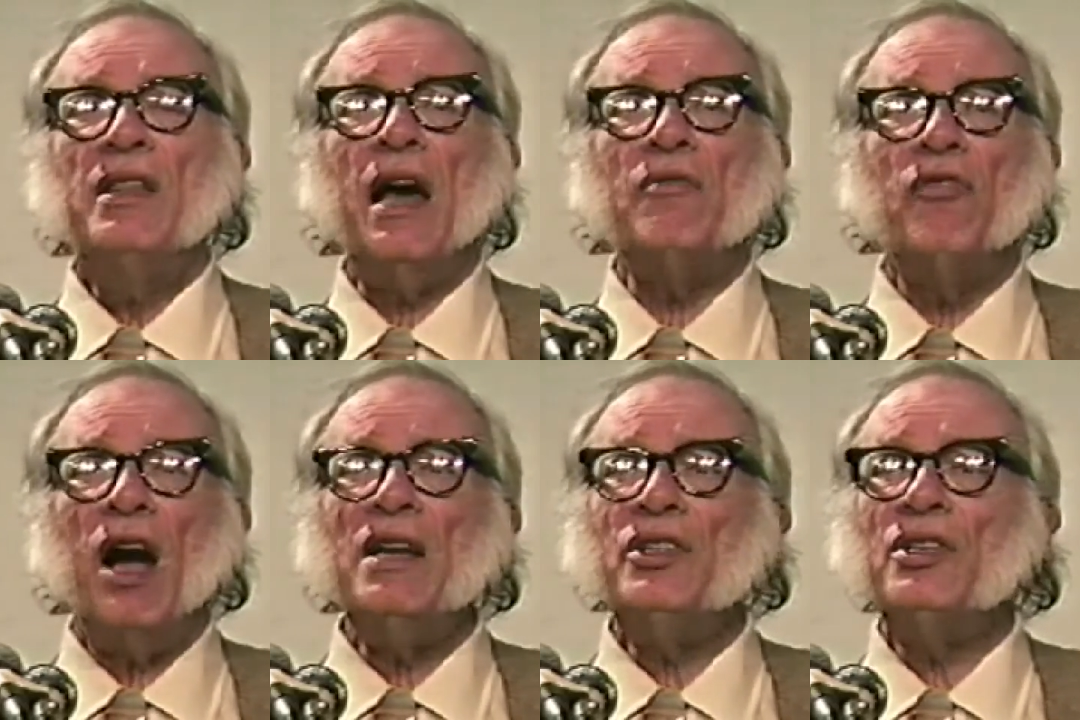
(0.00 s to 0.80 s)
that
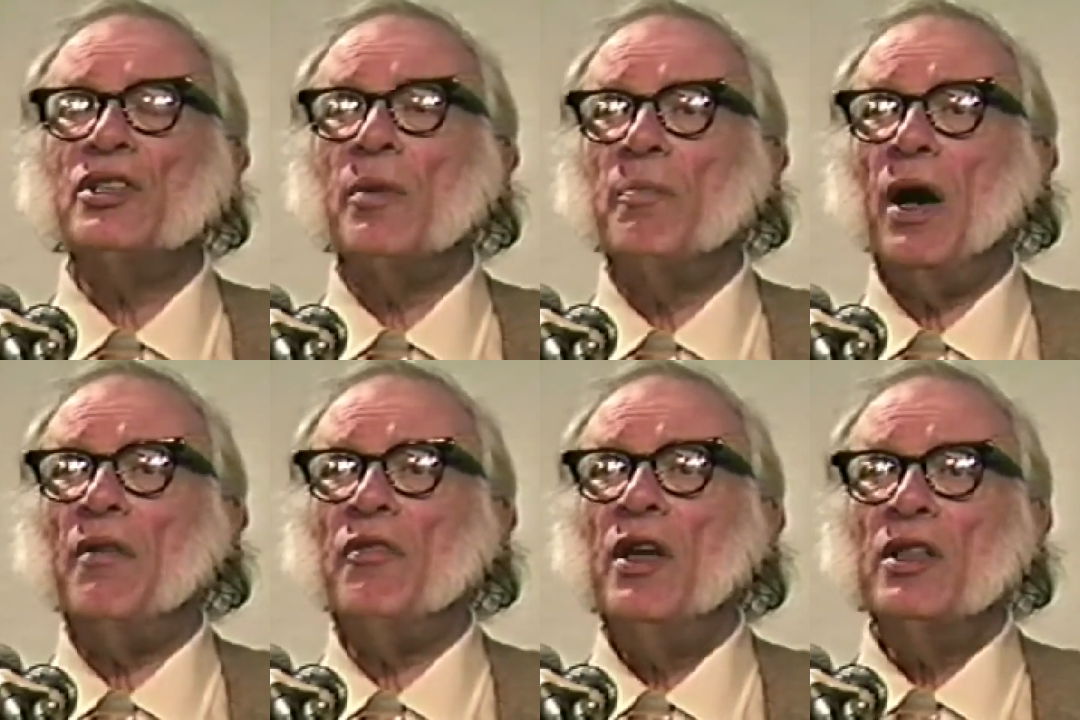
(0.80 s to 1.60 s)
rises
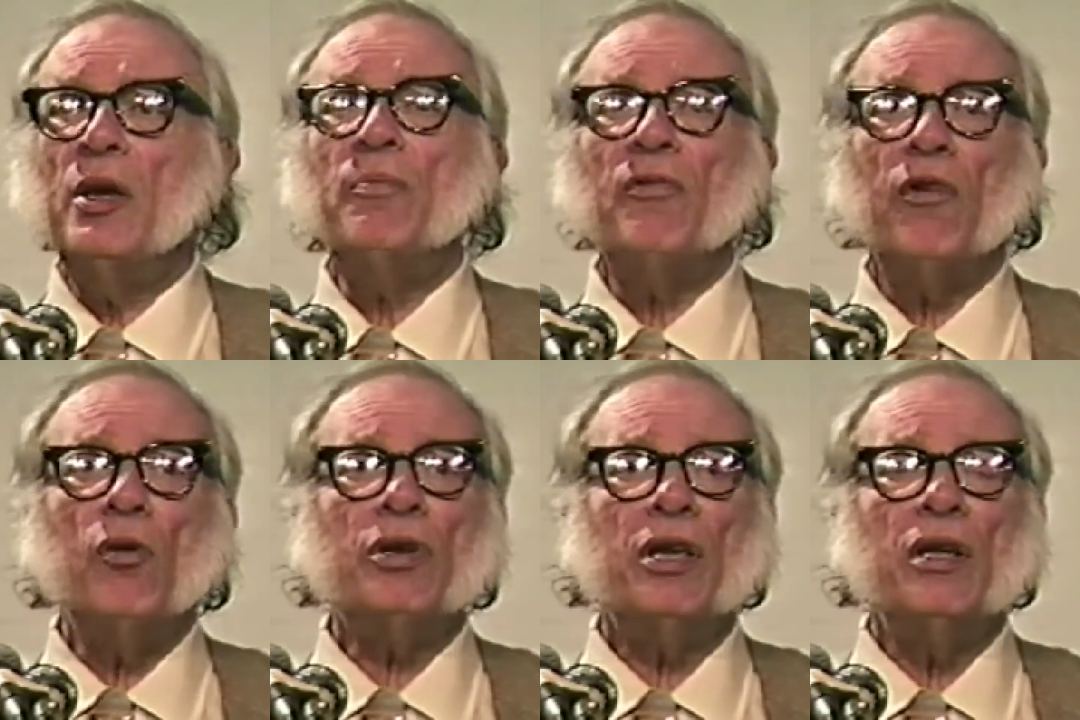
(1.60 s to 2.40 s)
above the
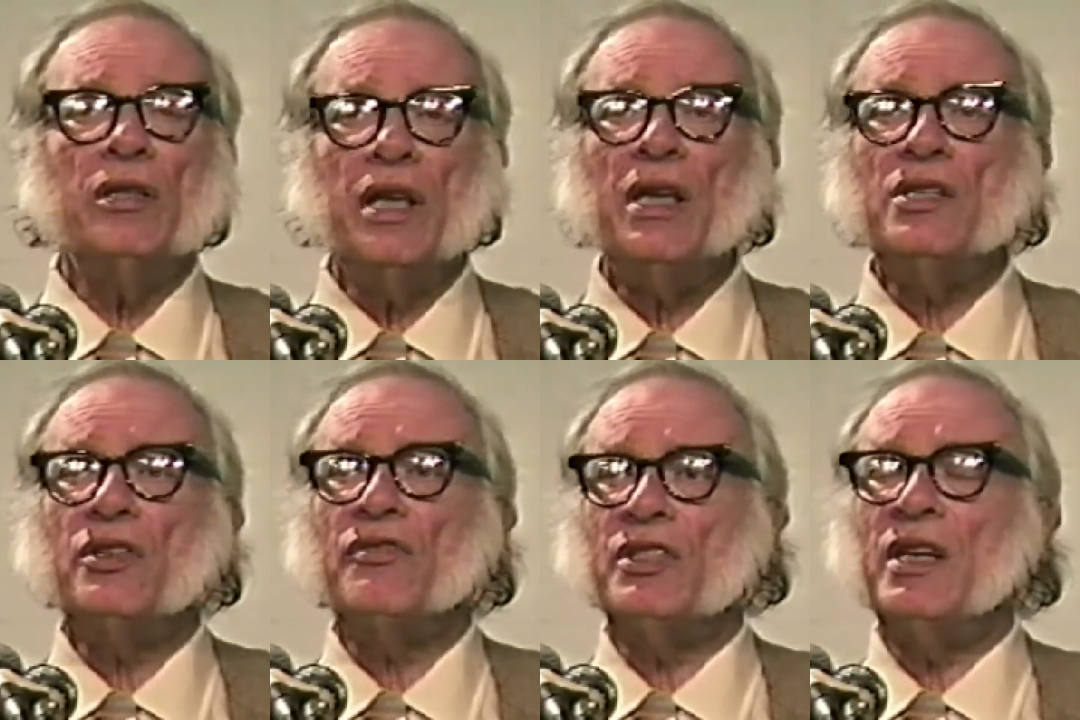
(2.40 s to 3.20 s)
parochial
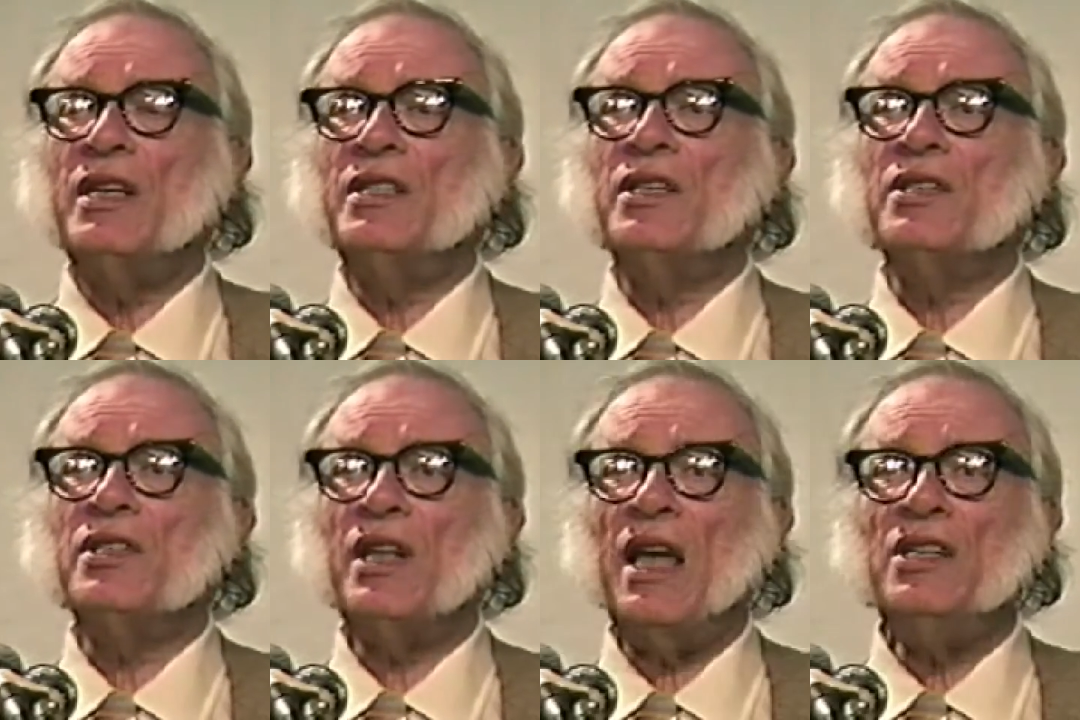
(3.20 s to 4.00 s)
needs of cities and
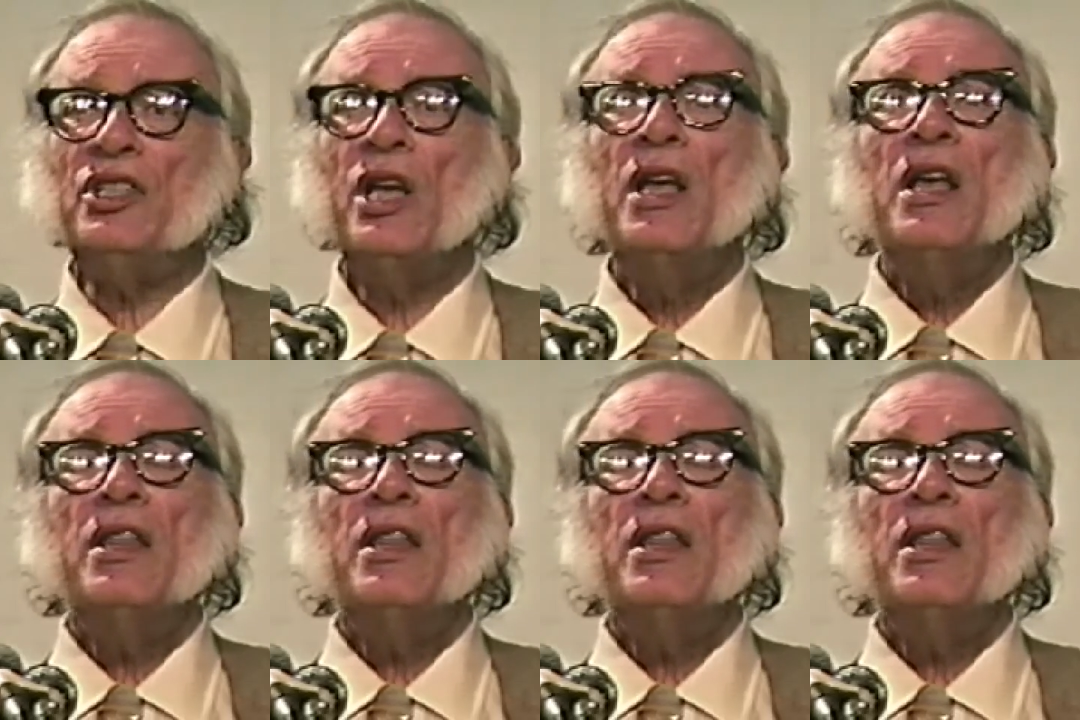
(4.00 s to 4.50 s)
states,